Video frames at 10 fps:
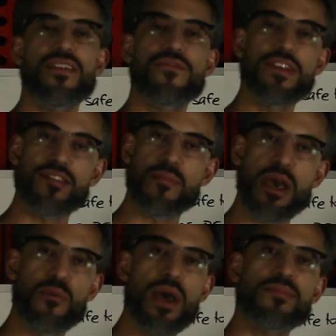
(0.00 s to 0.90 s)
visit
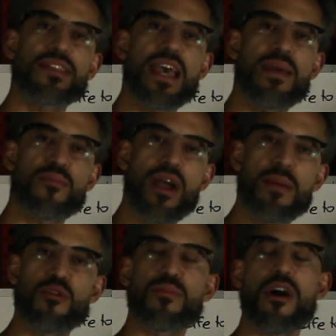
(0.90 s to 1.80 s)
my website,
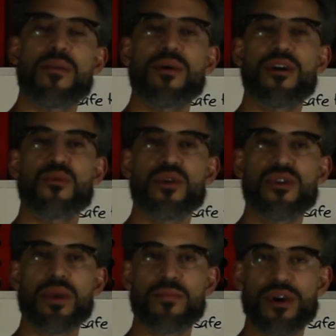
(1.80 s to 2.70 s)
Primal Barbell, where
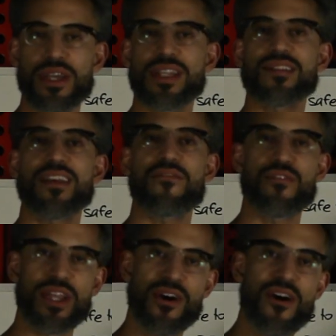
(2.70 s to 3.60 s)
you can book a
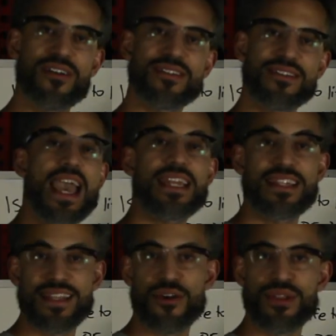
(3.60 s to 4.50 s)
discovery call. And
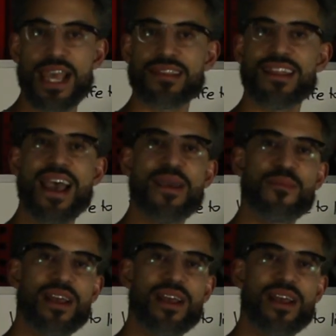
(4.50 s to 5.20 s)
until next time,